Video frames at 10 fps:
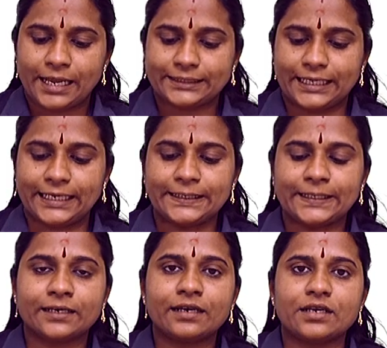the
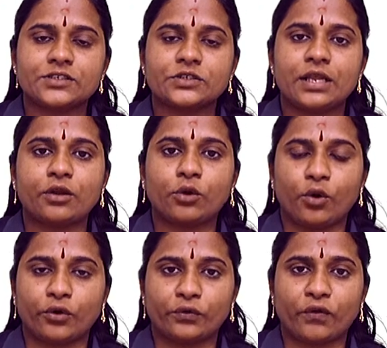International
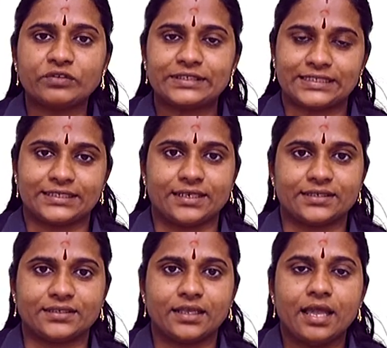Court of
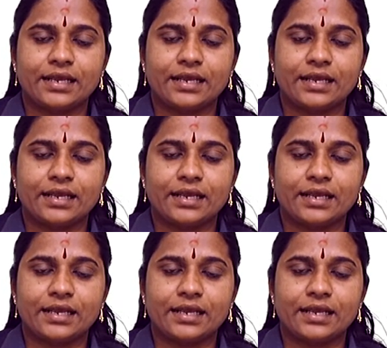Justice.